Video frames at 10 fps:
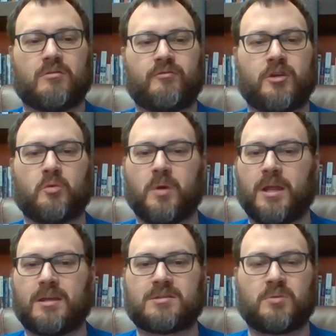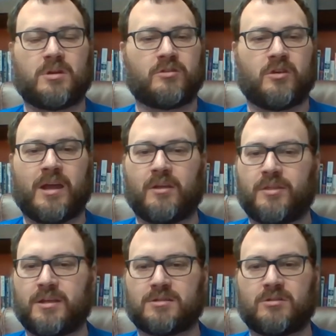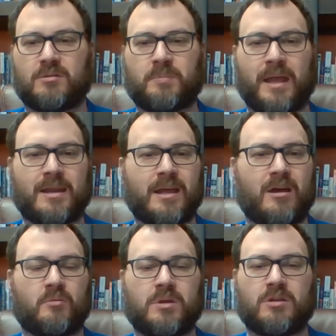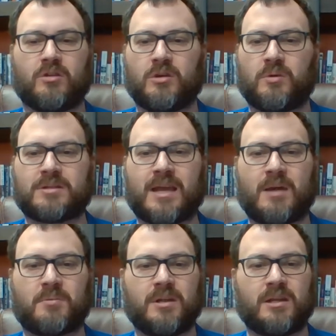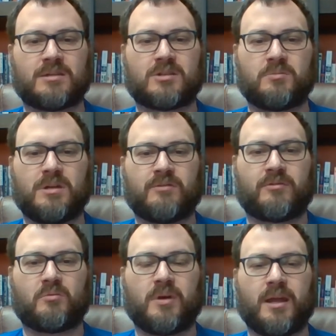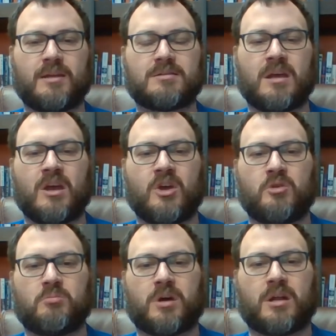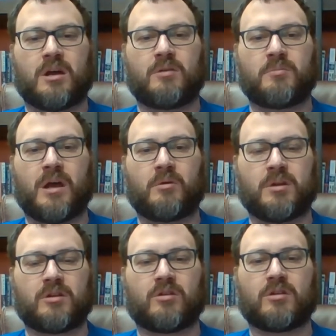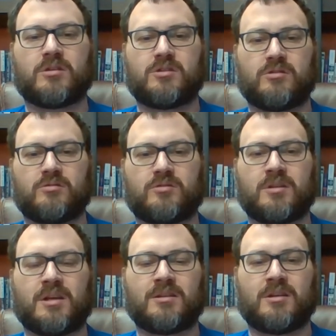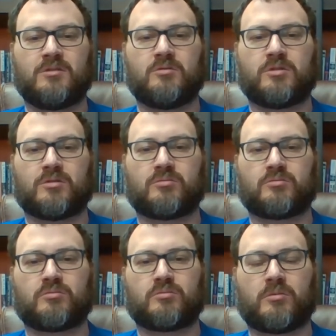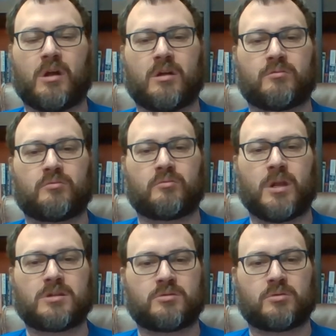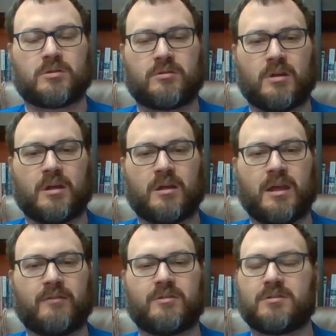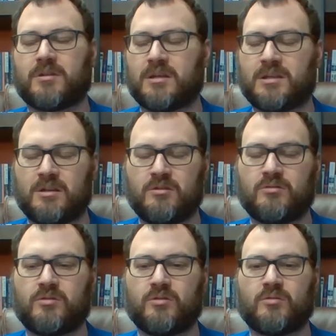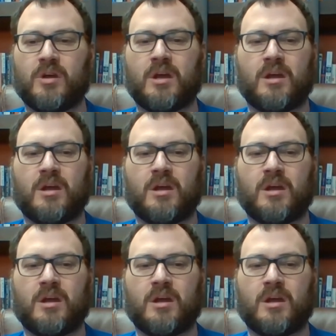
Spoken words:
few weeks. We don't know how things are going to pan out. We don't know what's happening in so many different ways, but I would encourage you to continue to reach toward heaven, continue to